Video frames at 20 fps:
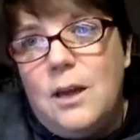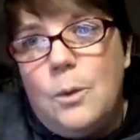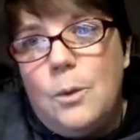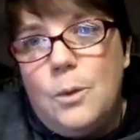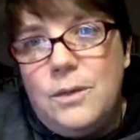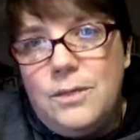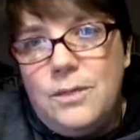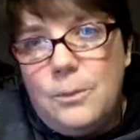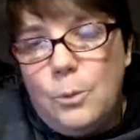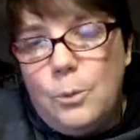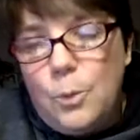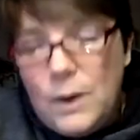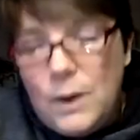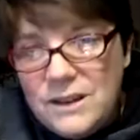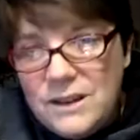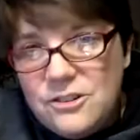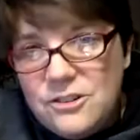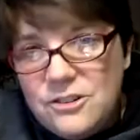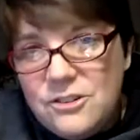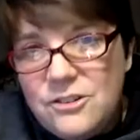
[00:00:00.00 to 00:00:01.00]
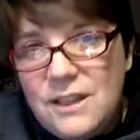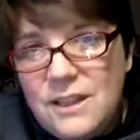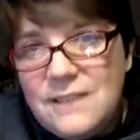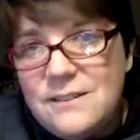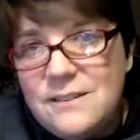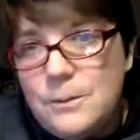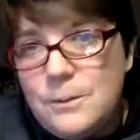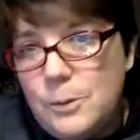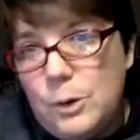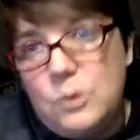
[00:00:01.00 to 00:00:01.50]
With the winter that's
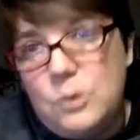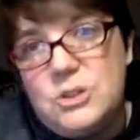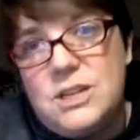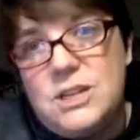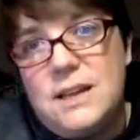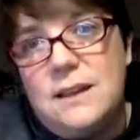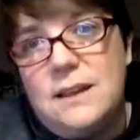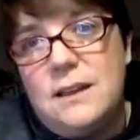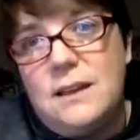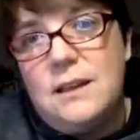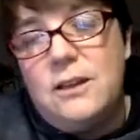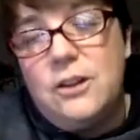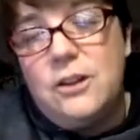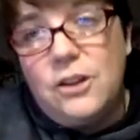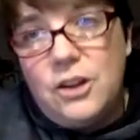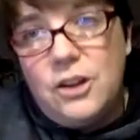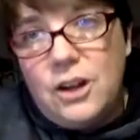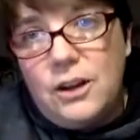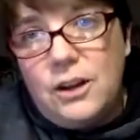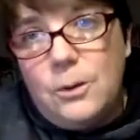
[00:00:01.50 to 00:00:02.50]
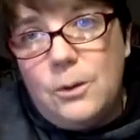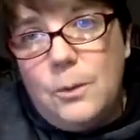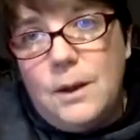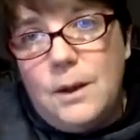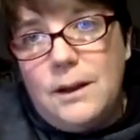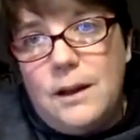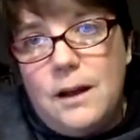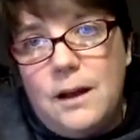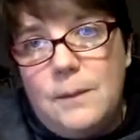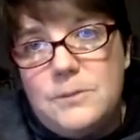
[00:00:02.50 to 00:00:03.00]
approaching, you're going to
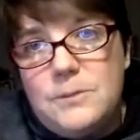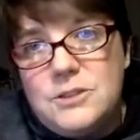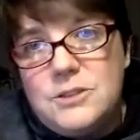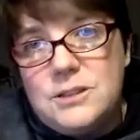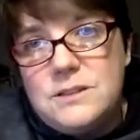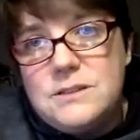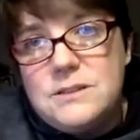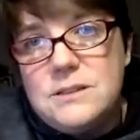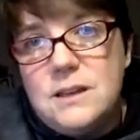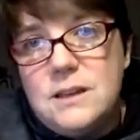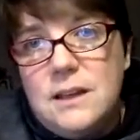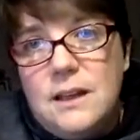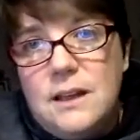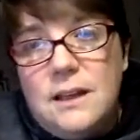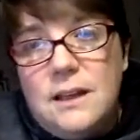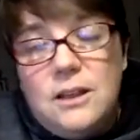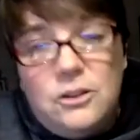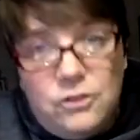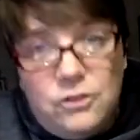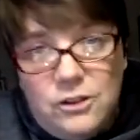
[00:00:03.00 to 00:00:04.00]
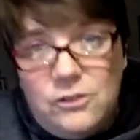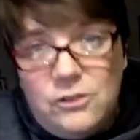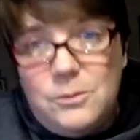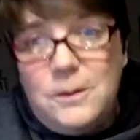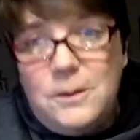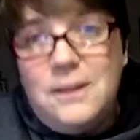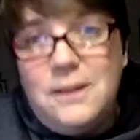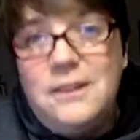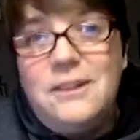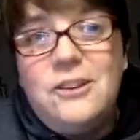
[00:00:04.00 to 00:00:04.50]
want options. Trust
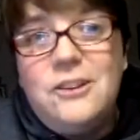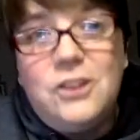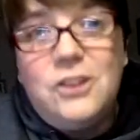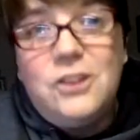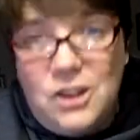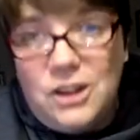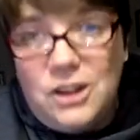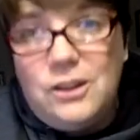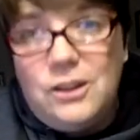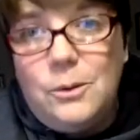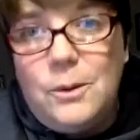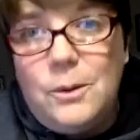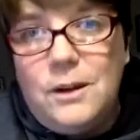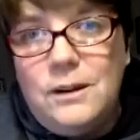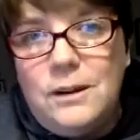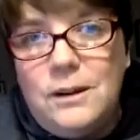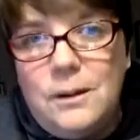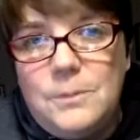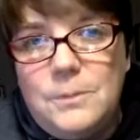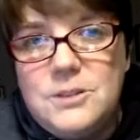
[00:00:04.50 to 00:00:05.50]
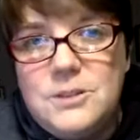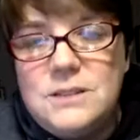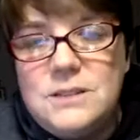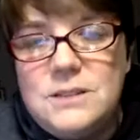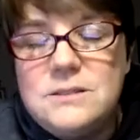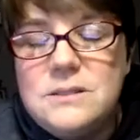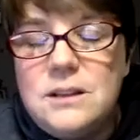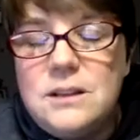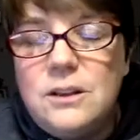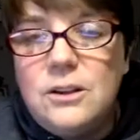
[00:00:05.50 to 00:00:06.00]
me, you're going to want
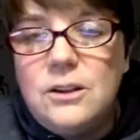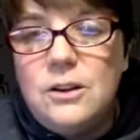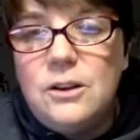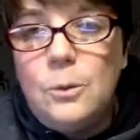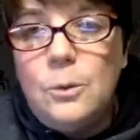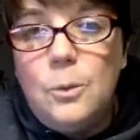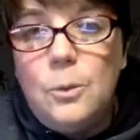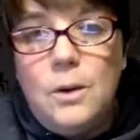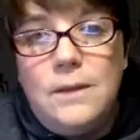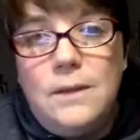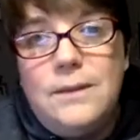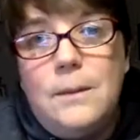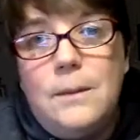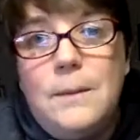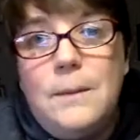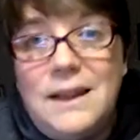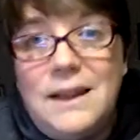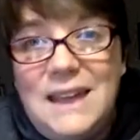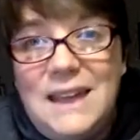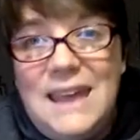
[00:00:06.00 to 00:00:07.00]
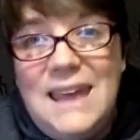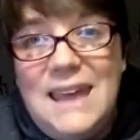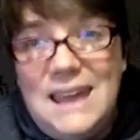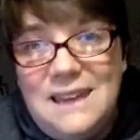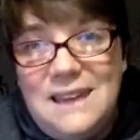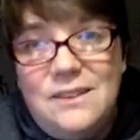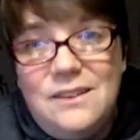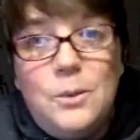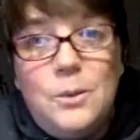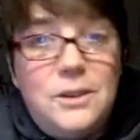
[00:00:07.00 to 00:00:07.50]
options, and you're going to want them on
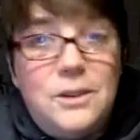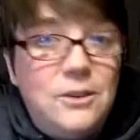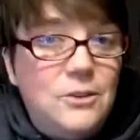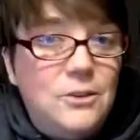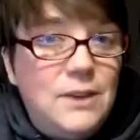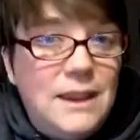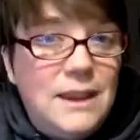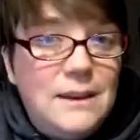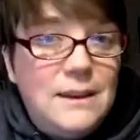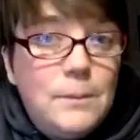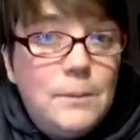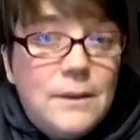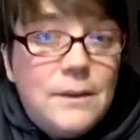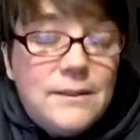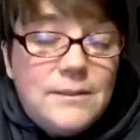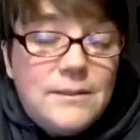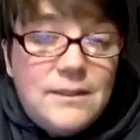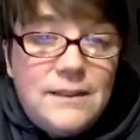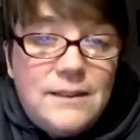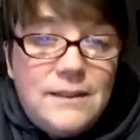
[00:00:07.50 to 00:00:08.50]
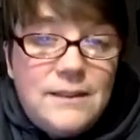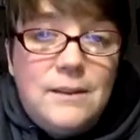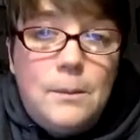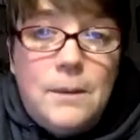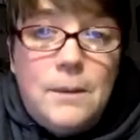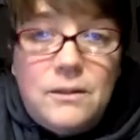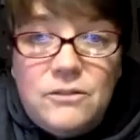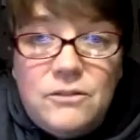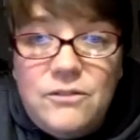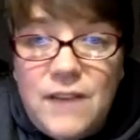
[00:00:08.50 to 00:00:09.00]
hand when you need them because things come
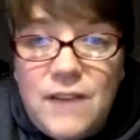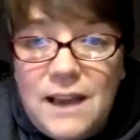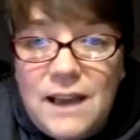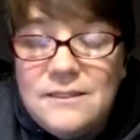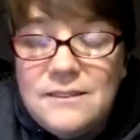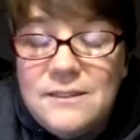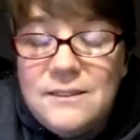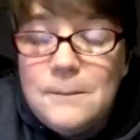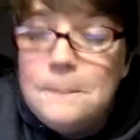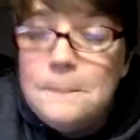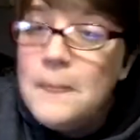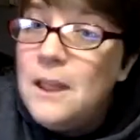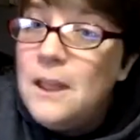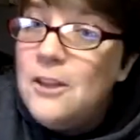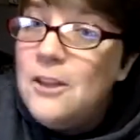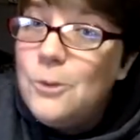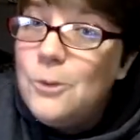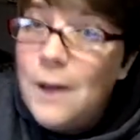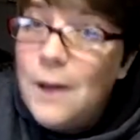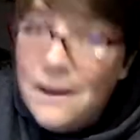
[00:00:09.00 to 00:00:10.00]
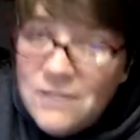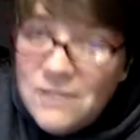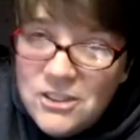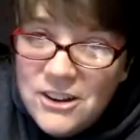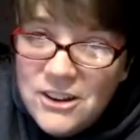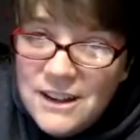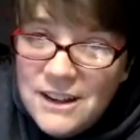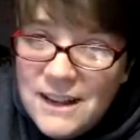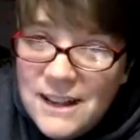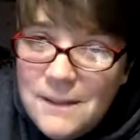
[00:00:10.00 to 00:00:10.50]
on fast. So have a
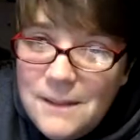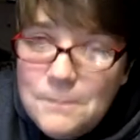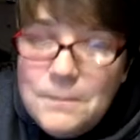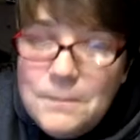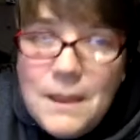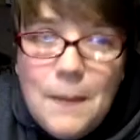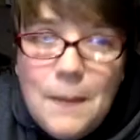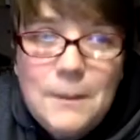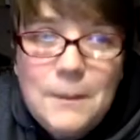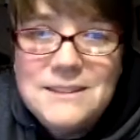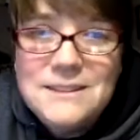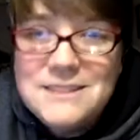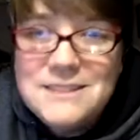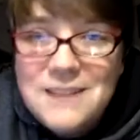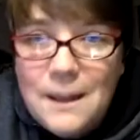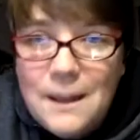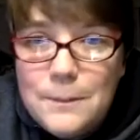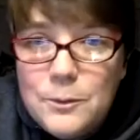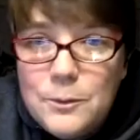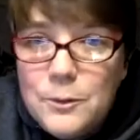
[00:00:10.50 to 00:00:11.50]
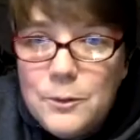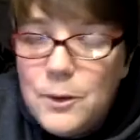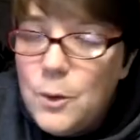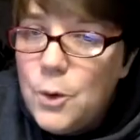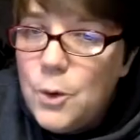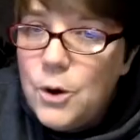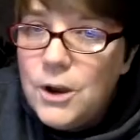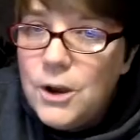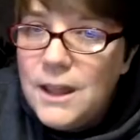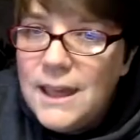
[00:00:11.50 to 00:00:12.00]
great night. I'm going to stop the
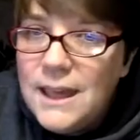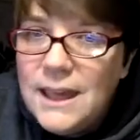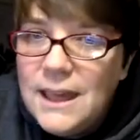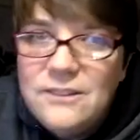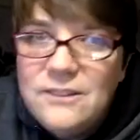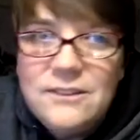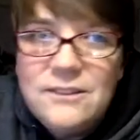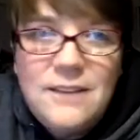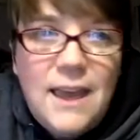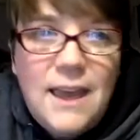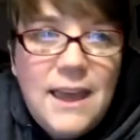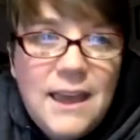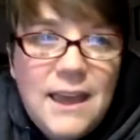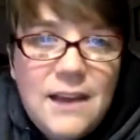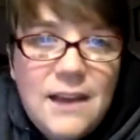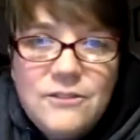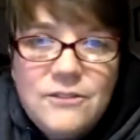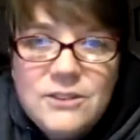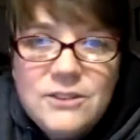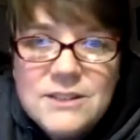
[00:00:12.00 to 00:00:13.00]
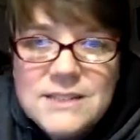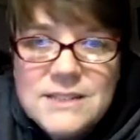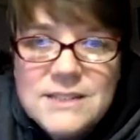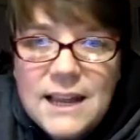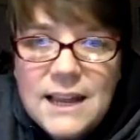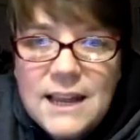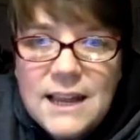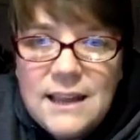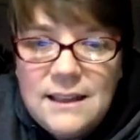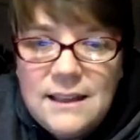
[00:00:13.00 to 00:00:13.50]
recording and just hang out for a
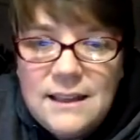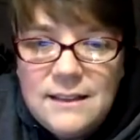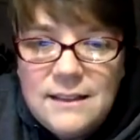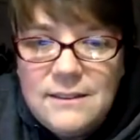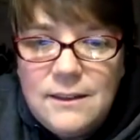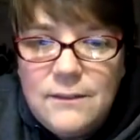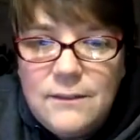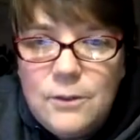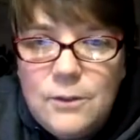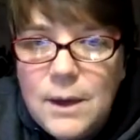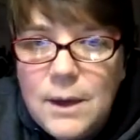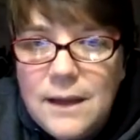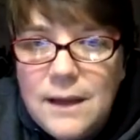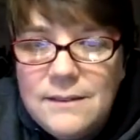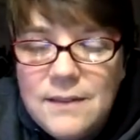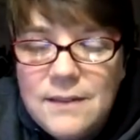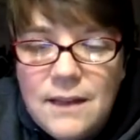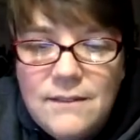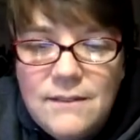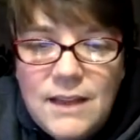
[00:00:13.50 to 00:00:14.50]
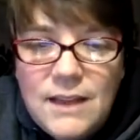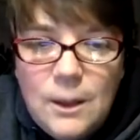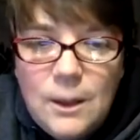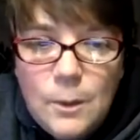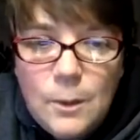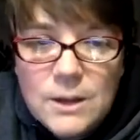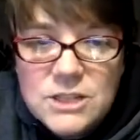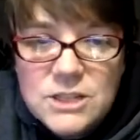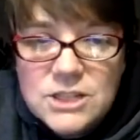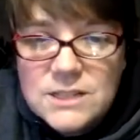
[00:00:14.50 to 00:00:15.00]
second and see if you guys have any
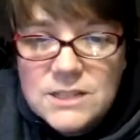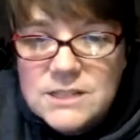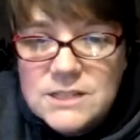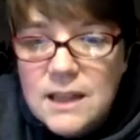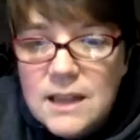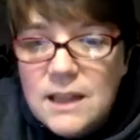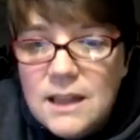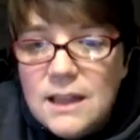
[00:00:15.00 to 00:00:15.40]
questions.